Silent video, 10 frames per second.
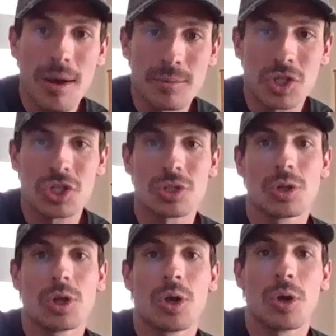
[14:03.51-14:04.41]
I'm
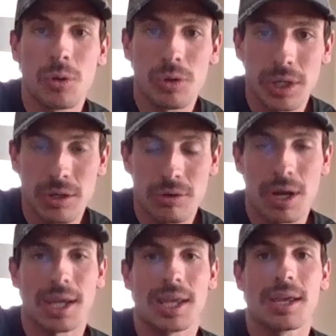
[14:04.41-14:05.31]
slowly
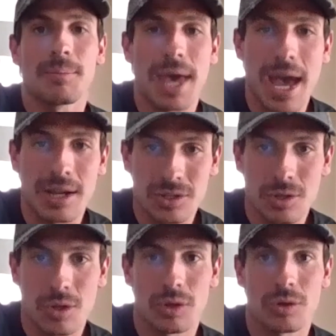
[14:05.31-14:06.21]
cranking it back.
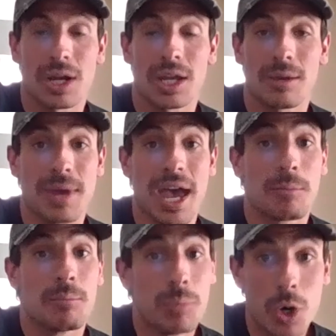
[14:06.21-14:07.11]

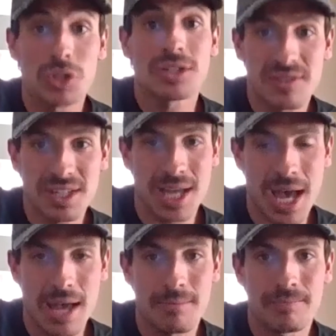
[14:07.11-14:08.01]
Most of the
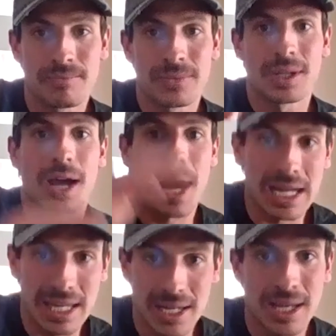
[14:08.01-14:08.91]
time, I
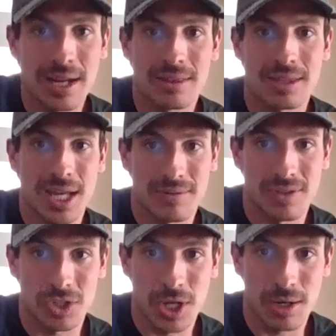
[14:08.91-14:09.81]
get hit at the end of
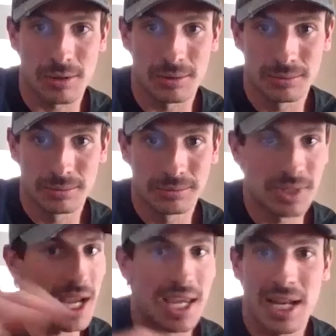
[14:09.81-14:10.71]
the
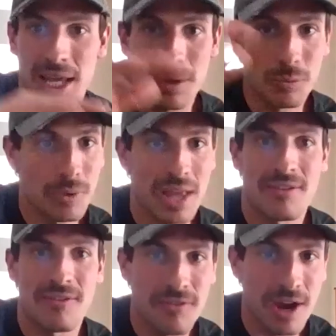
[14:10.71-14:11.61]
channel. I get hit at
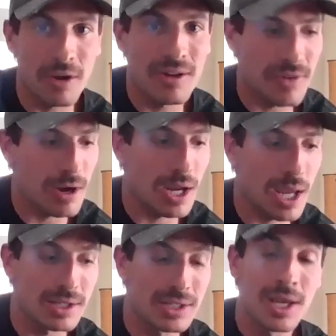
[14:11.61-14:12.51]
the very, very
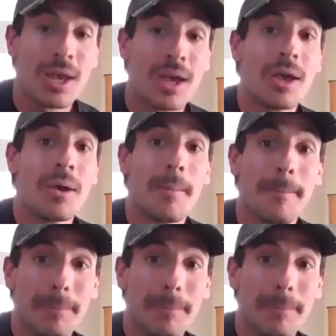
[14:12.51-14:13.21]
end.